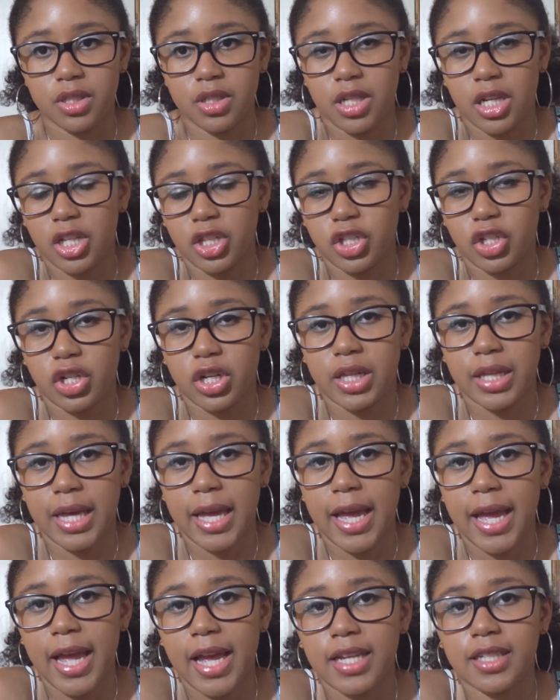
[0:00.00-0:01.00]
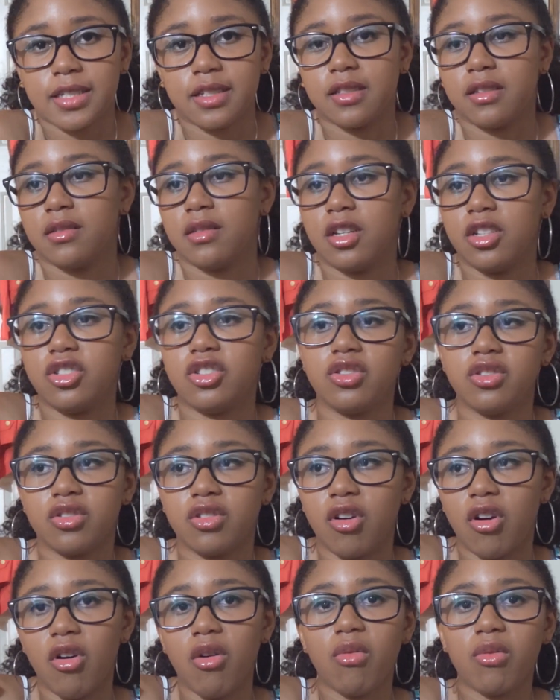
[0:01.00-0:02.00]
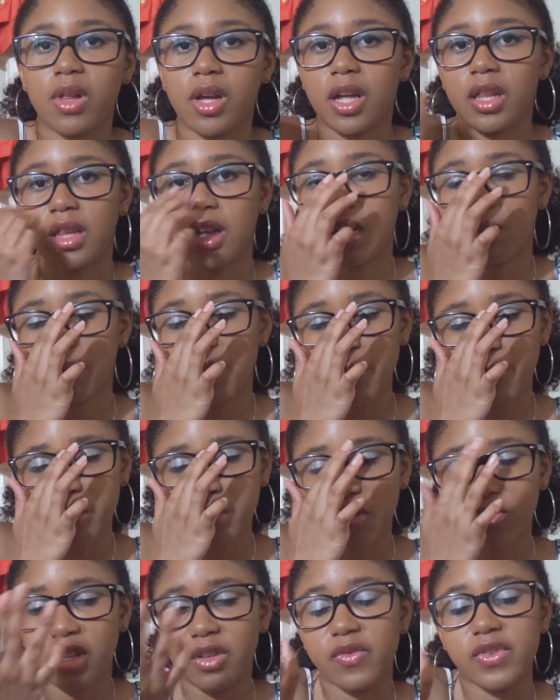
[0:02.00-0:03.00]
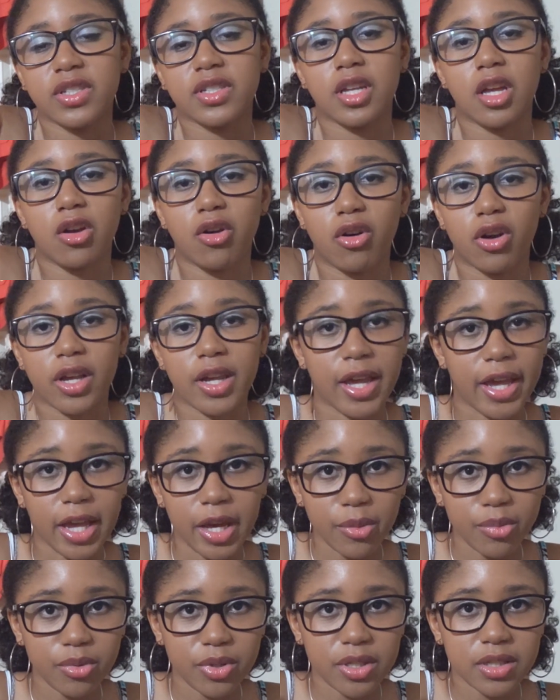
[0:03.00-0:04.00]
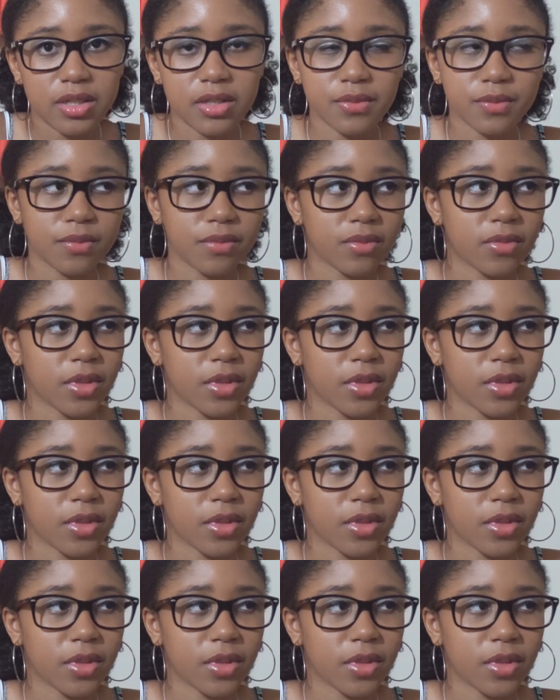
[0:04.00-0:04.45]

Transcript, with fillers: take their class and then they just go like a lot of people don't even stay on campus